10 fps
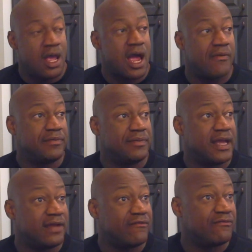I'd rather be
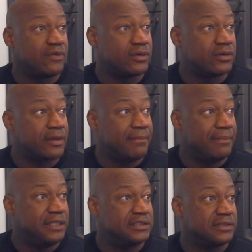down in Florida on a
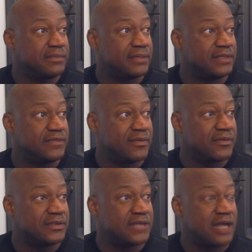beach someplace where I'm going
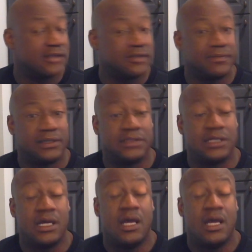to retire someplace.